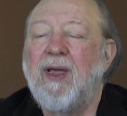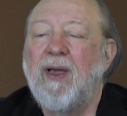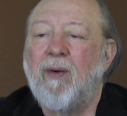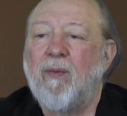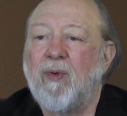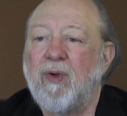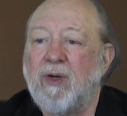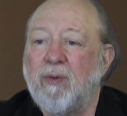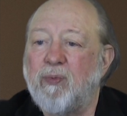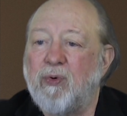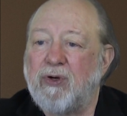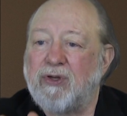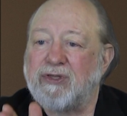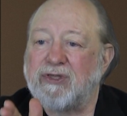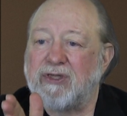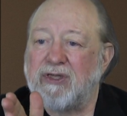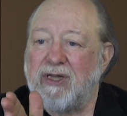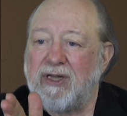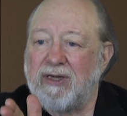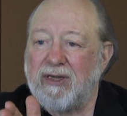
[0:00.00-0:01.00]
We're going to put a
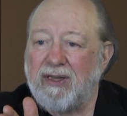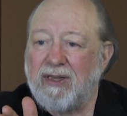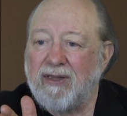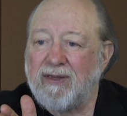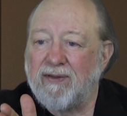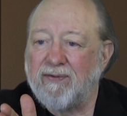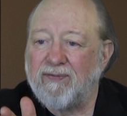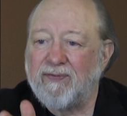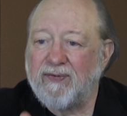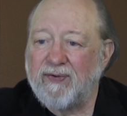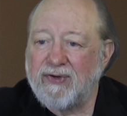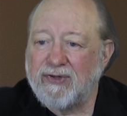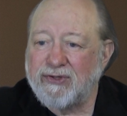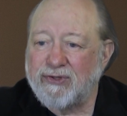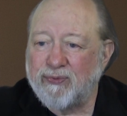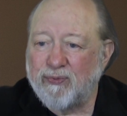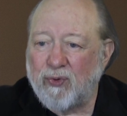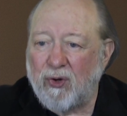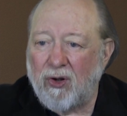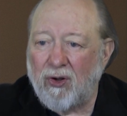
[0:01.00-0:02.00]
slit in the
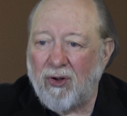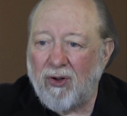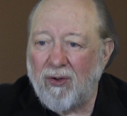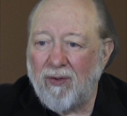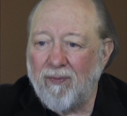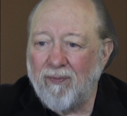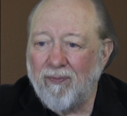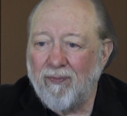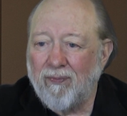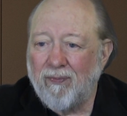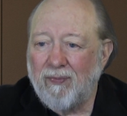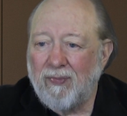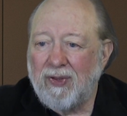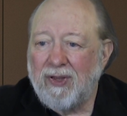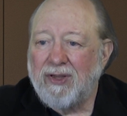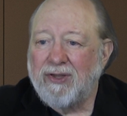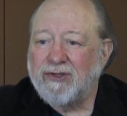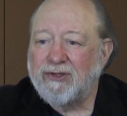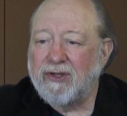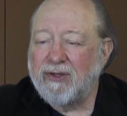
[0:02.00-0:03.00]
first wall
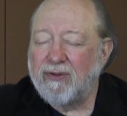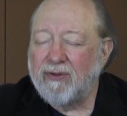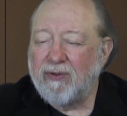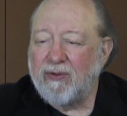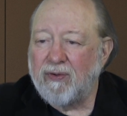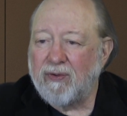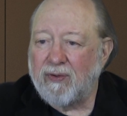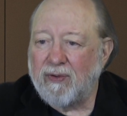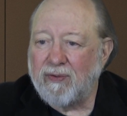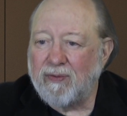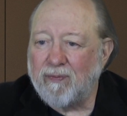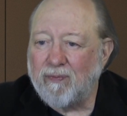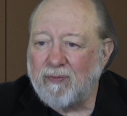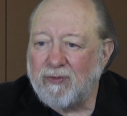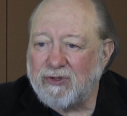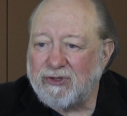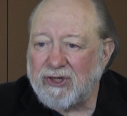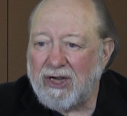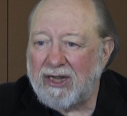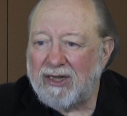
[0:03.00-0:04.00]
so that you can
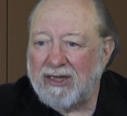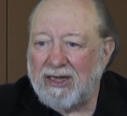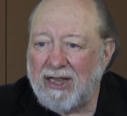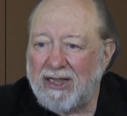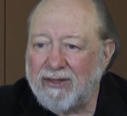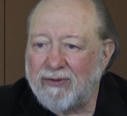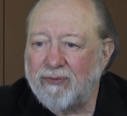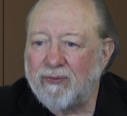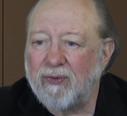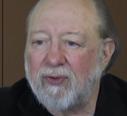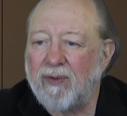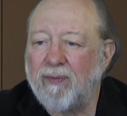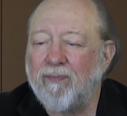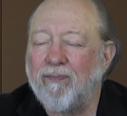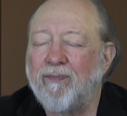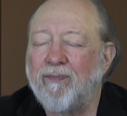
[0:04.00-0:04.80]
shine light through it.